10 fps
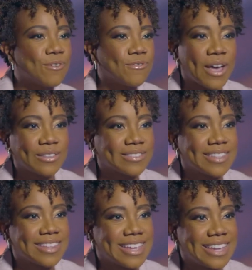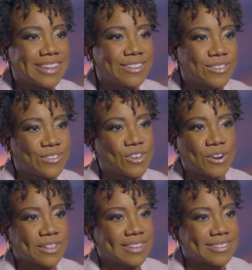felt the need to
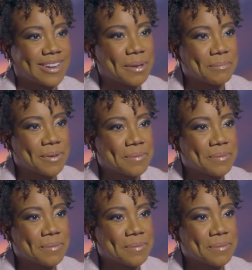start Listen Up.